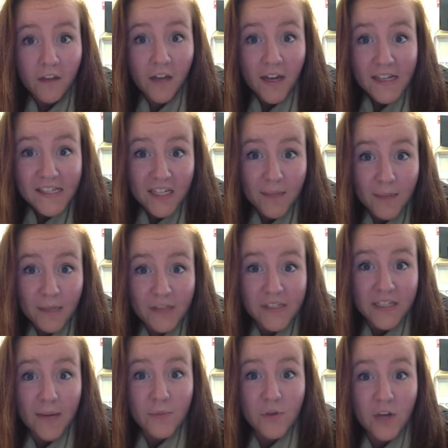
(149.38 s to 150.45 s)
nice thing about
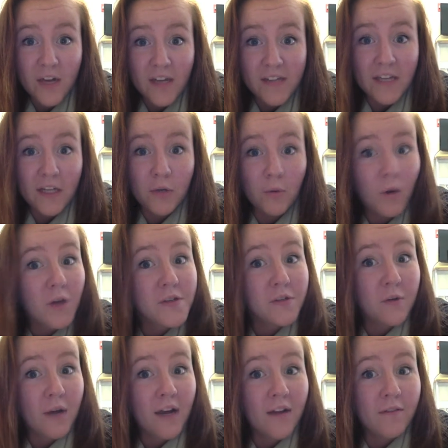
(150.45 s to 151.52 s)
Snapchat is that you
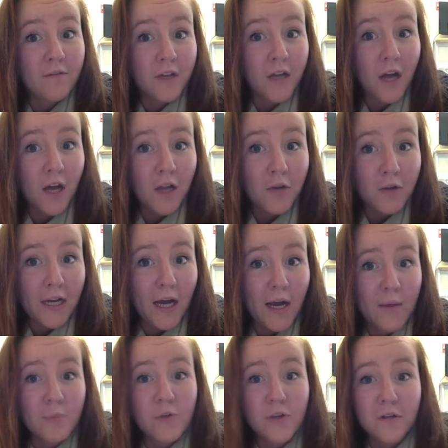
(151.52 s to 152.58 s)
also have the coloring
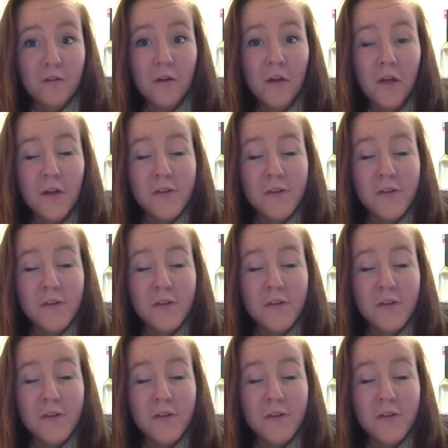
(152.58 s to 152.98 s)
option,